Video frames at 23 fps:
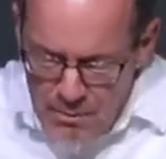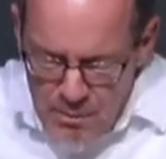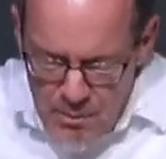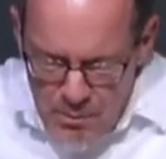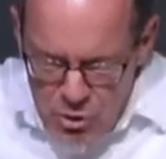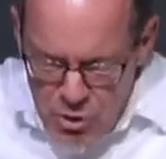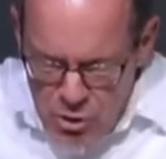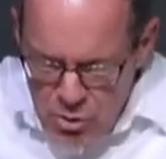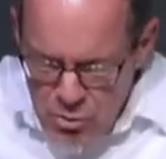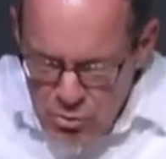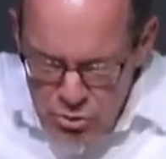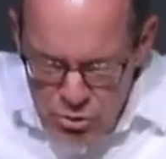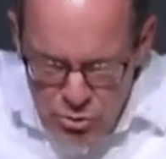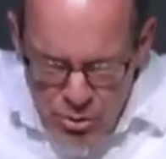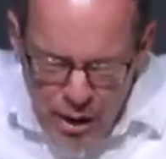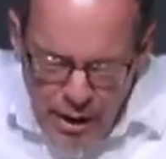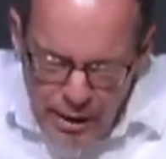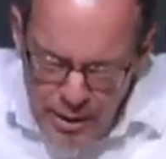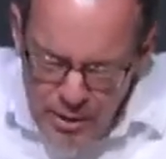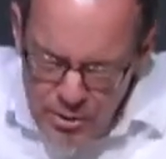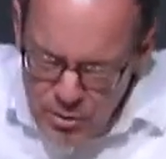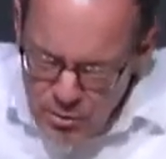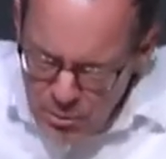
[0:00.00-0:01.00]
you
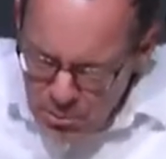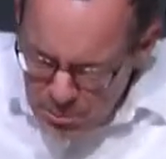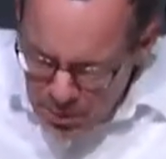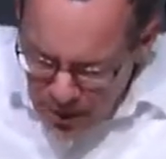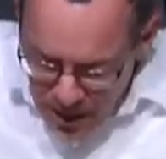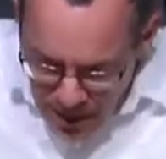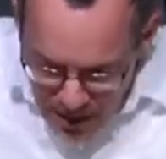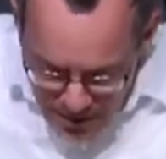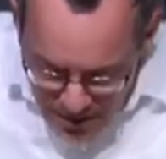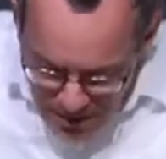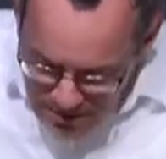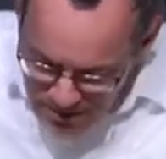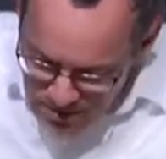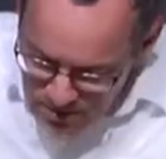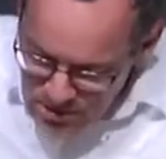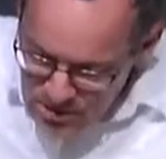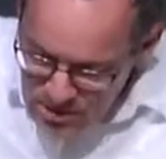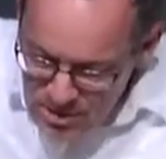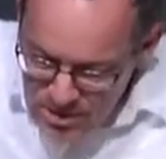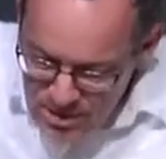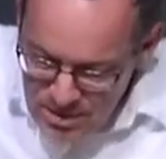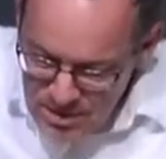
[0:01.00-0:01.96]
trying to do penance